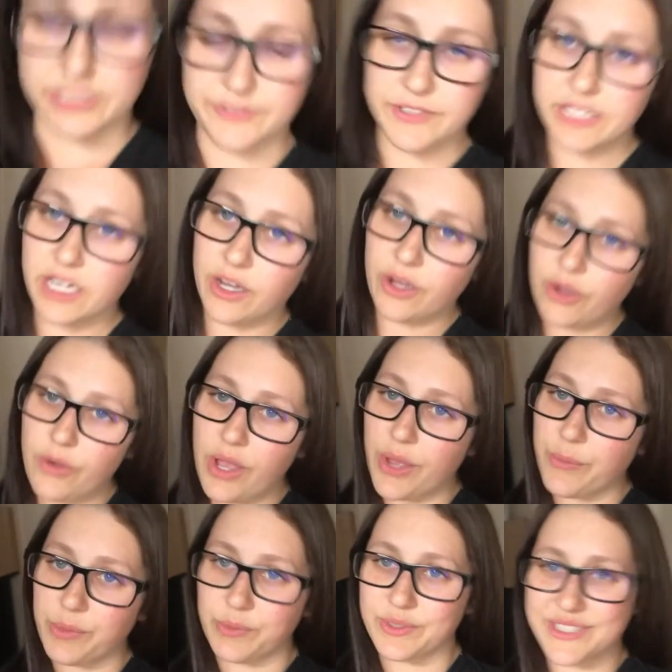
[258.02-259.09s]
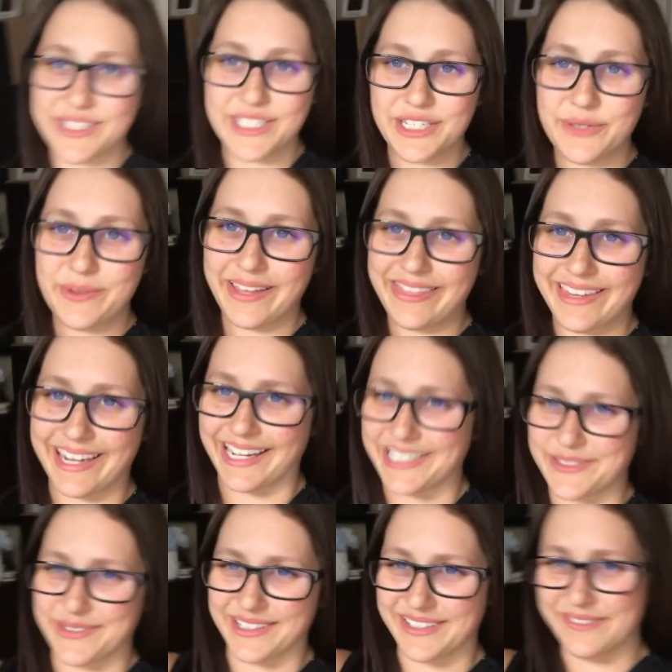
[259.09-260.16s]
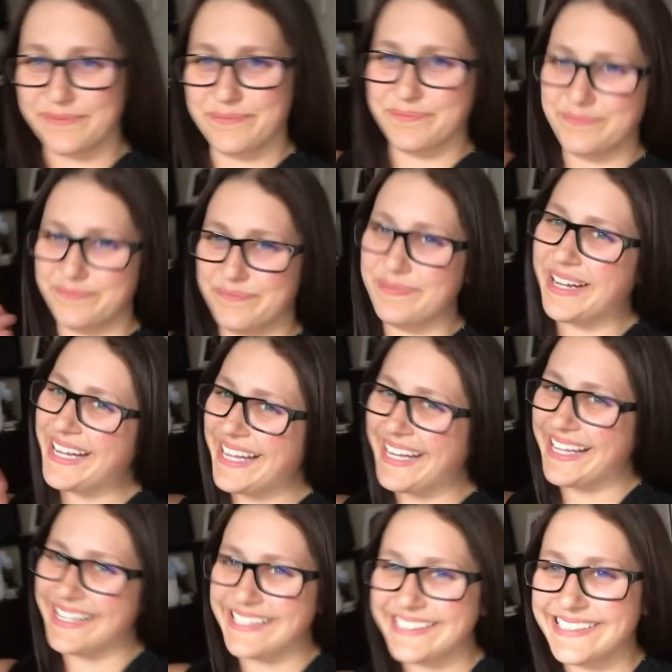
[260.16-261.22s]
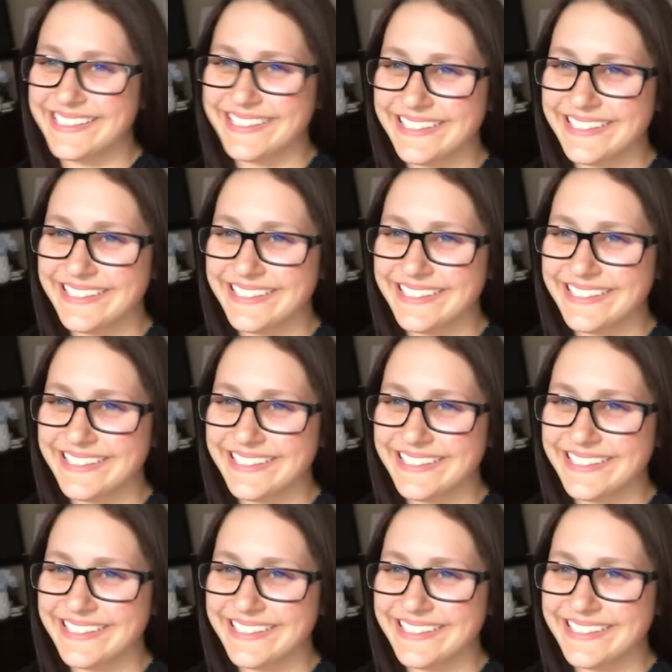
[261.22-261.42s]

this video and we will see you in the next one. Bye!